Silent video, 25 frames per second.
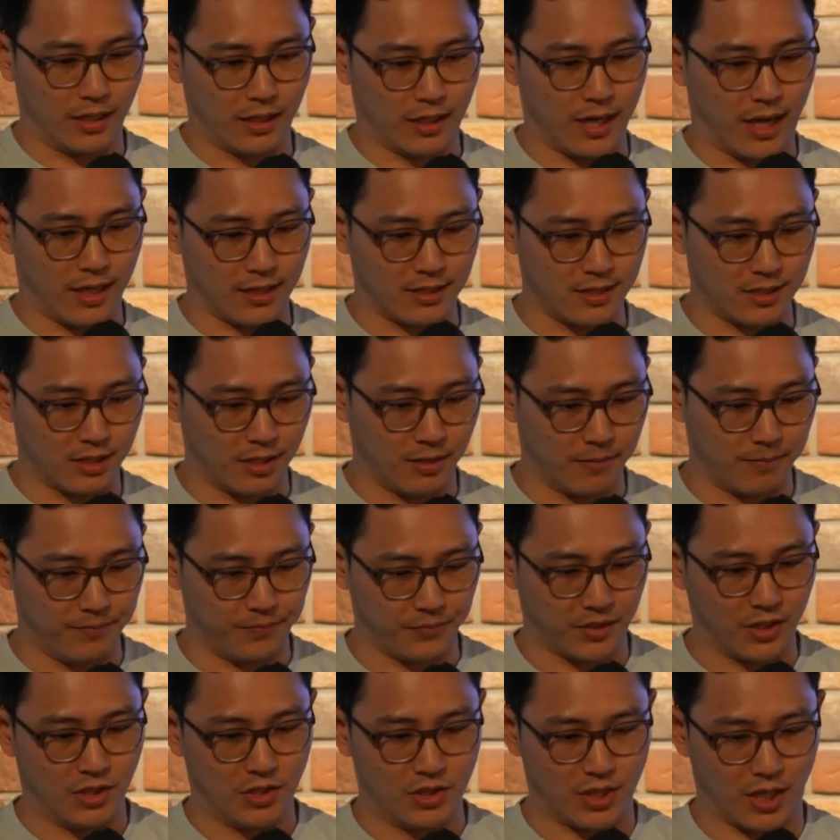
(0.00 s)
and got
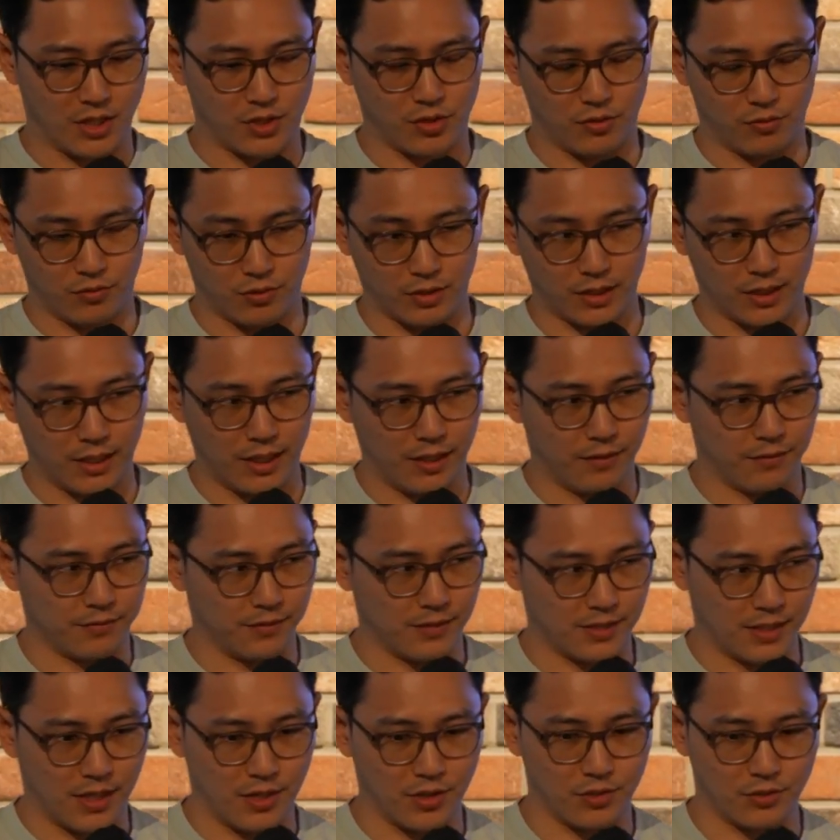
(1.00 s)
some congestion
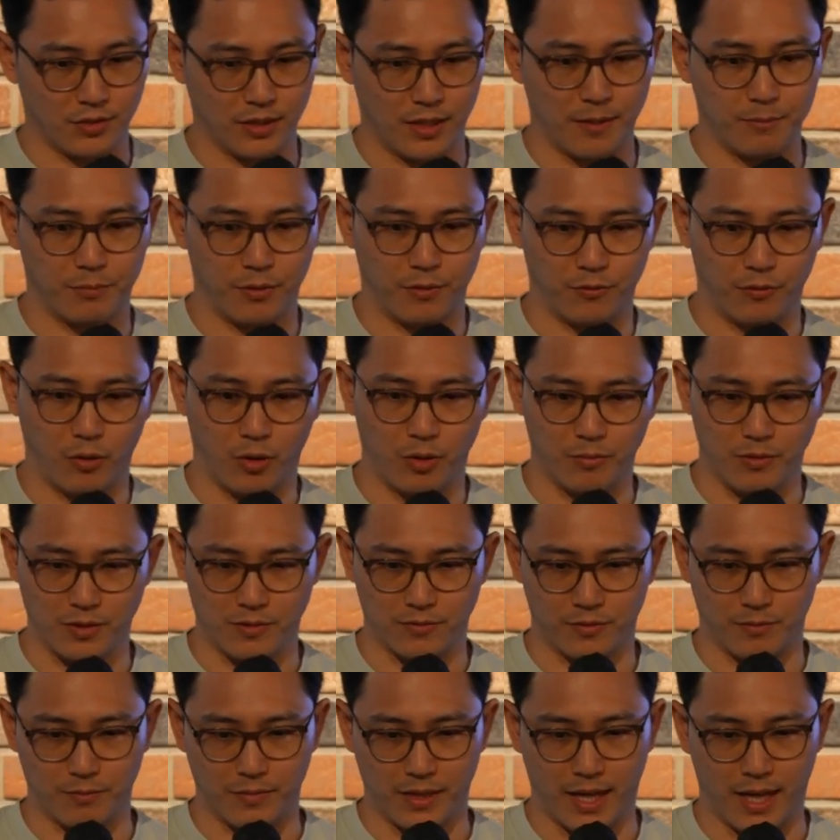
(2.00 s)
relief, essentially, and
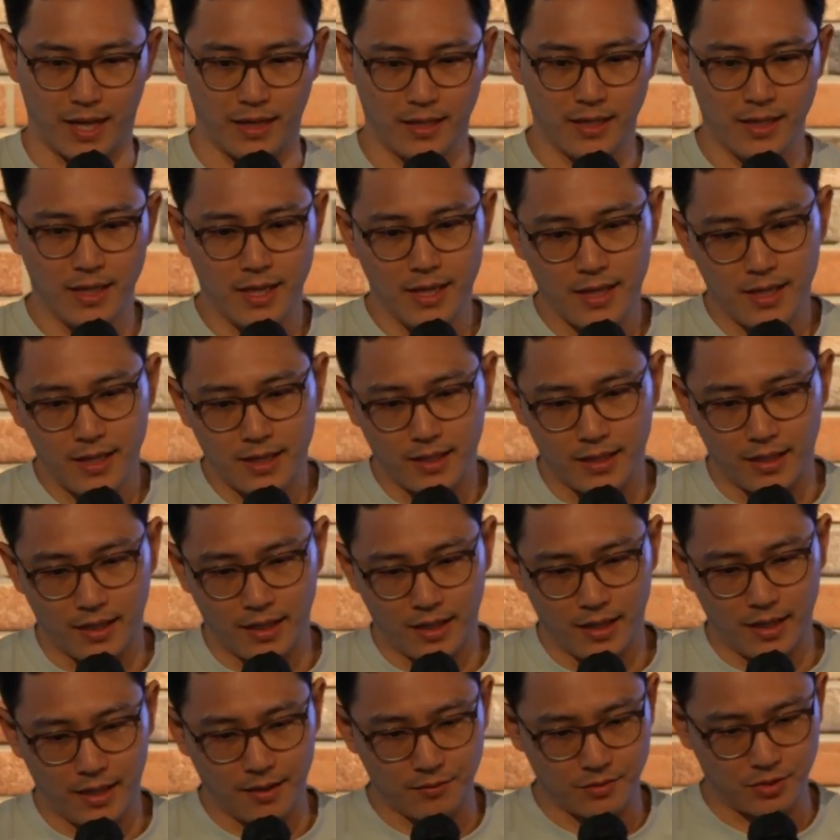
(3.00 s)
performance from that.
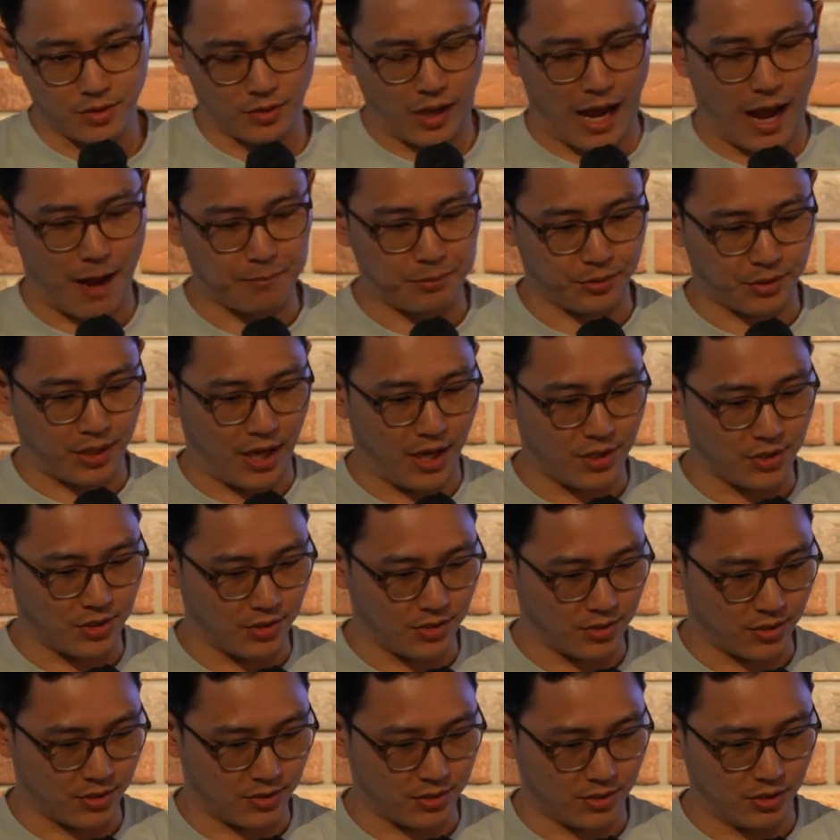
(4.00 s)
So
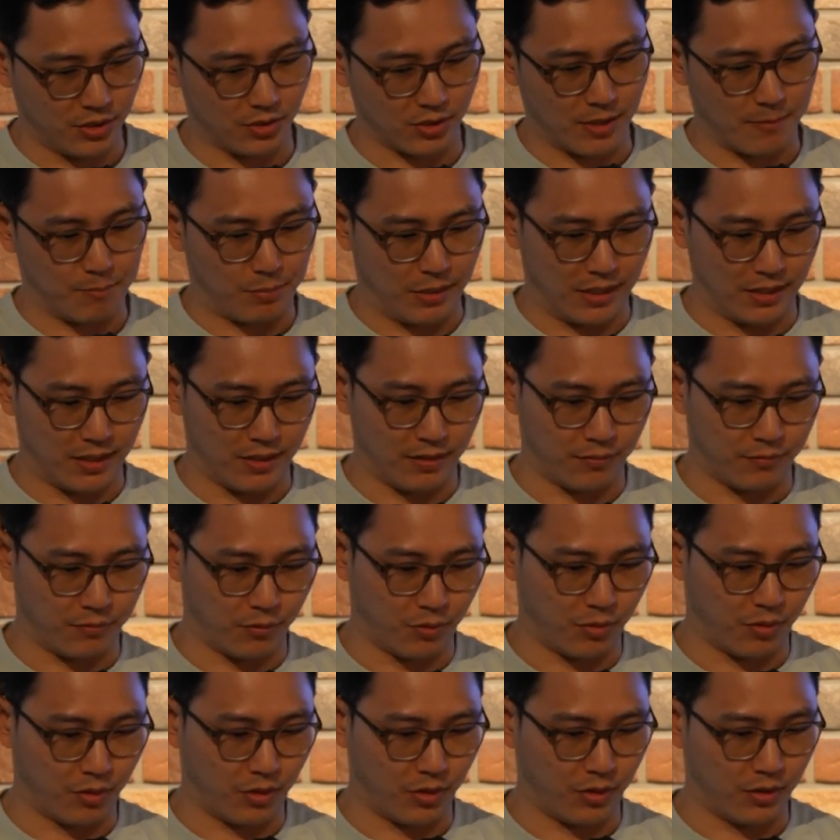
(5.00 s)
applications are still competing
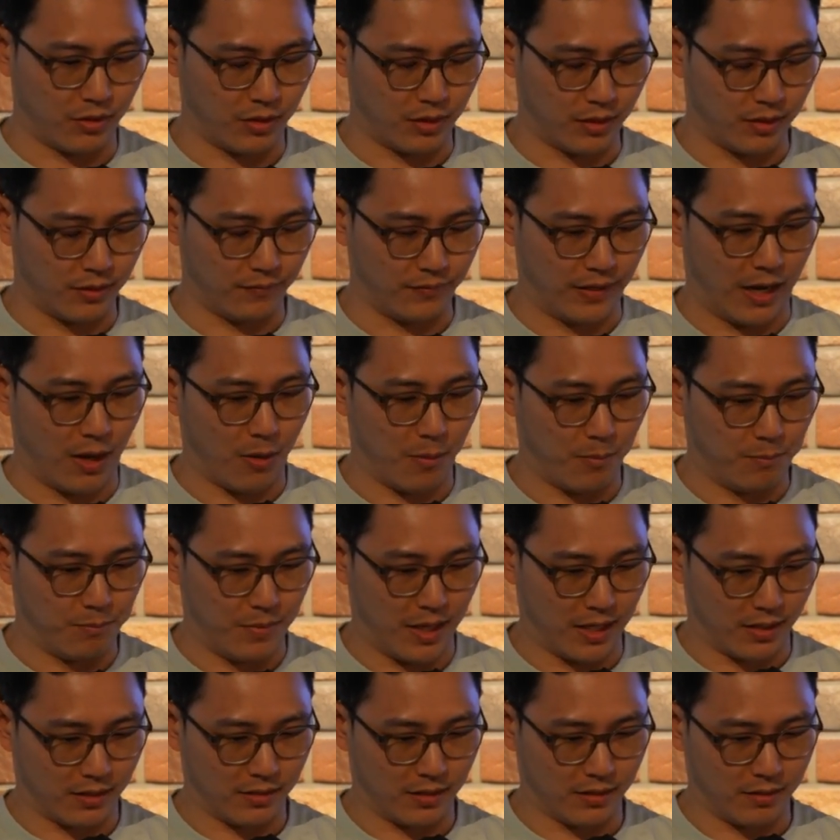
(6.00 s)
for now
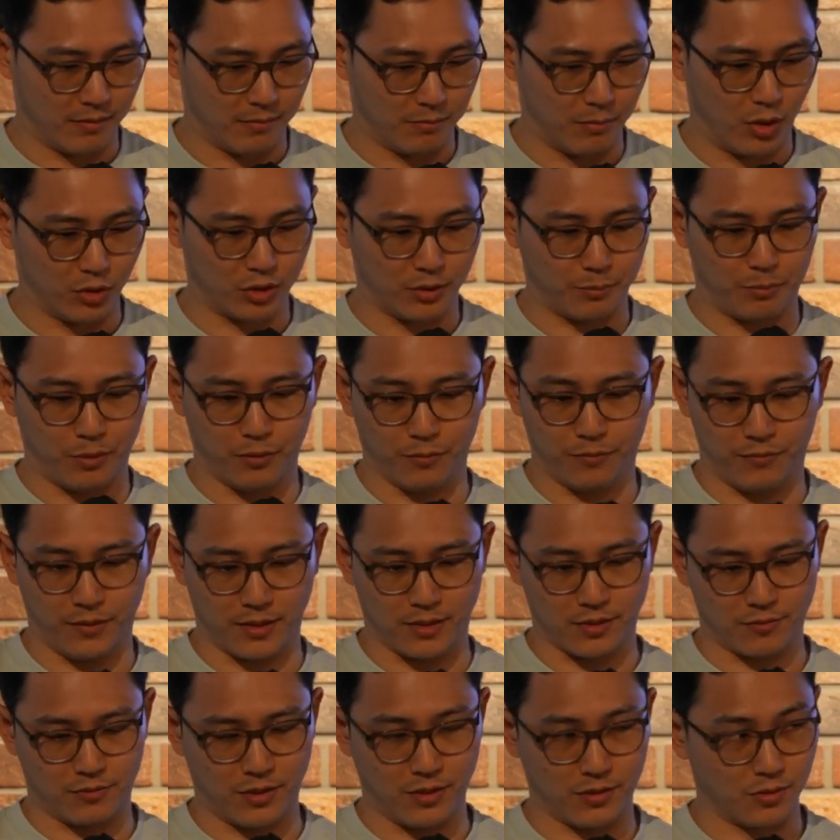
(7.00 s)
multiple
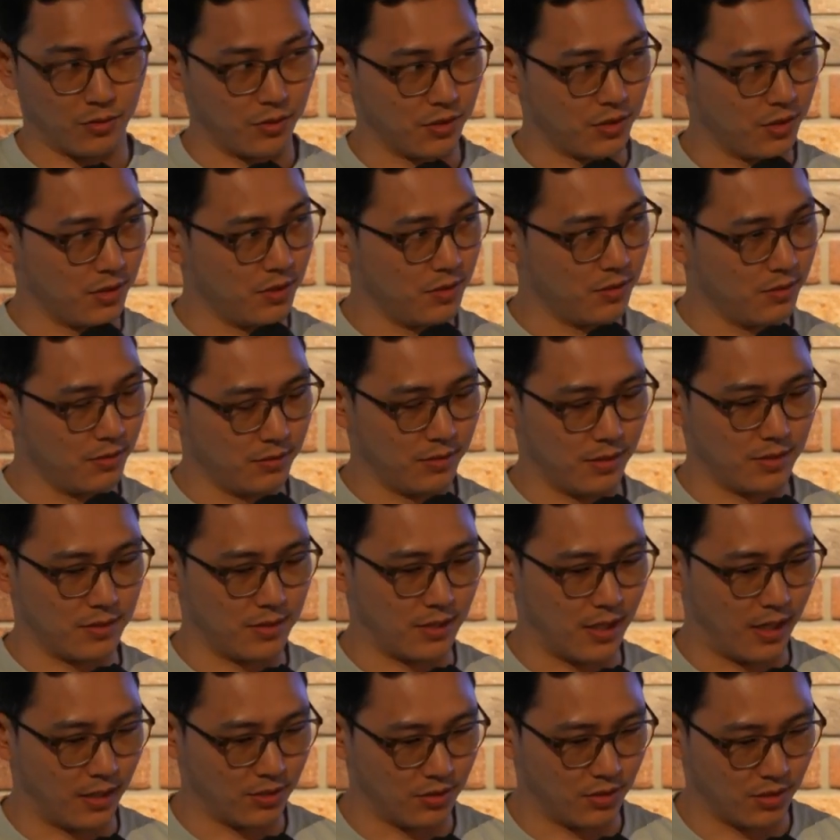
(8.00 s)
fixed resources.
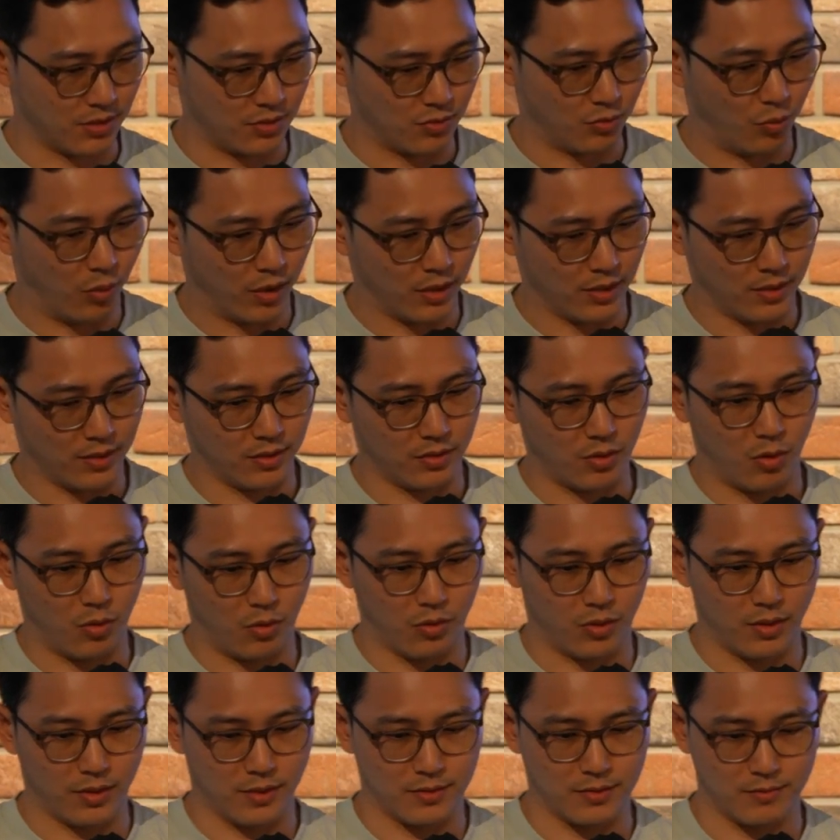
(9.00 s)
It's not just one
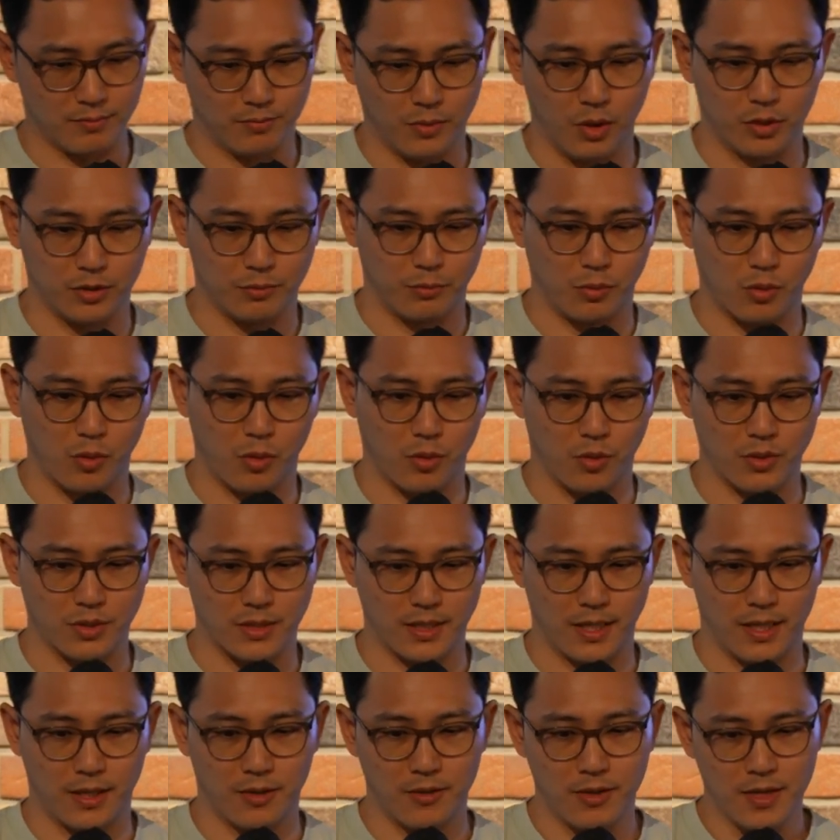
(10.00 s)
core, it's multiple
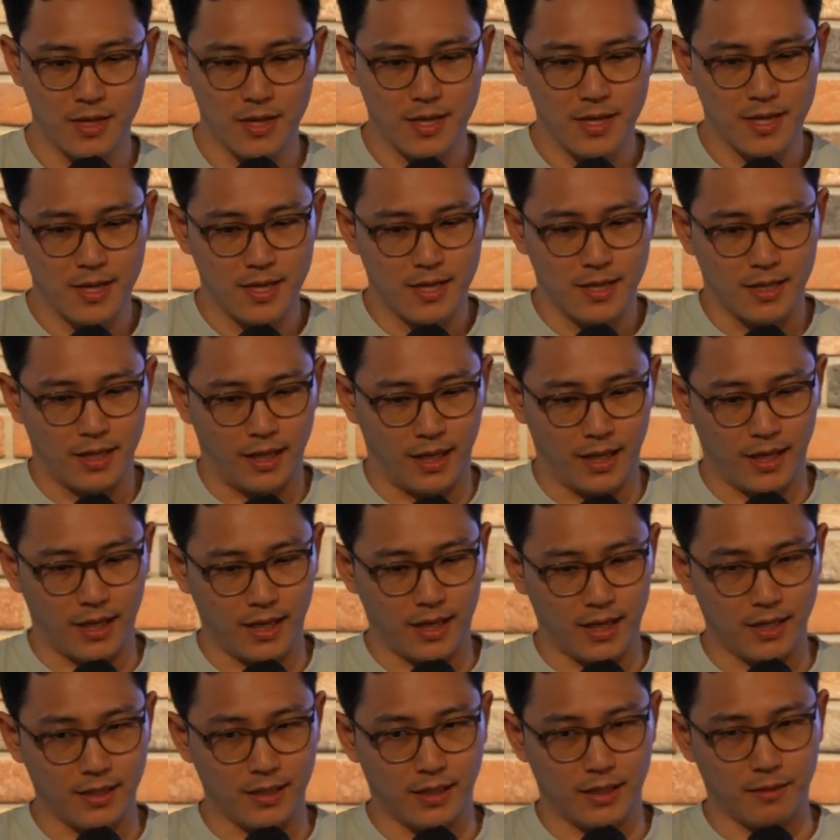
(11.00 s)
cores now.
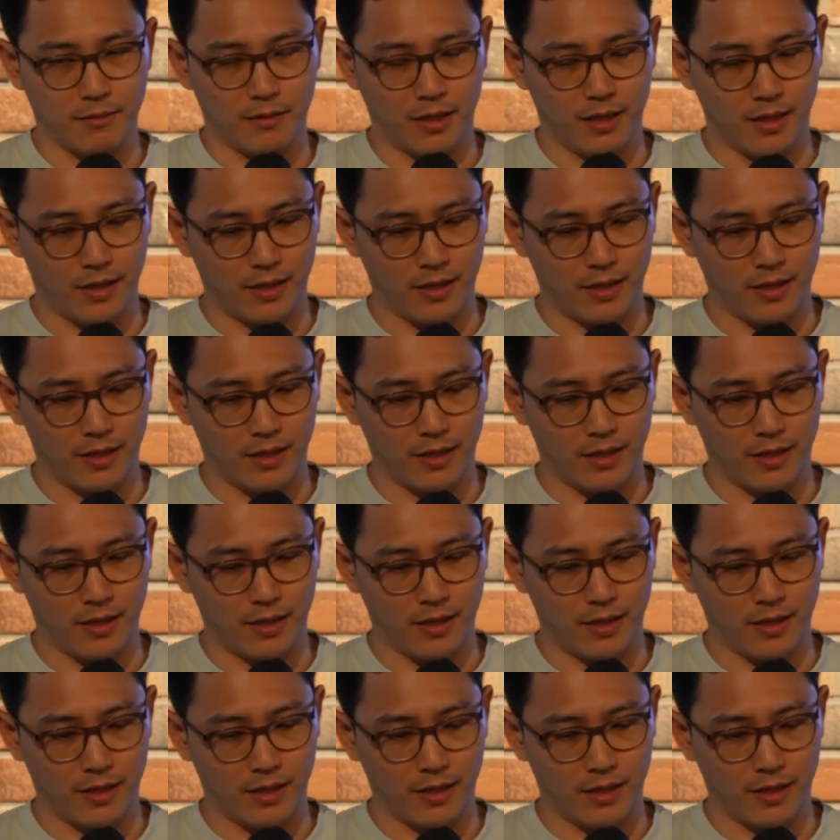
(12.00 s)
And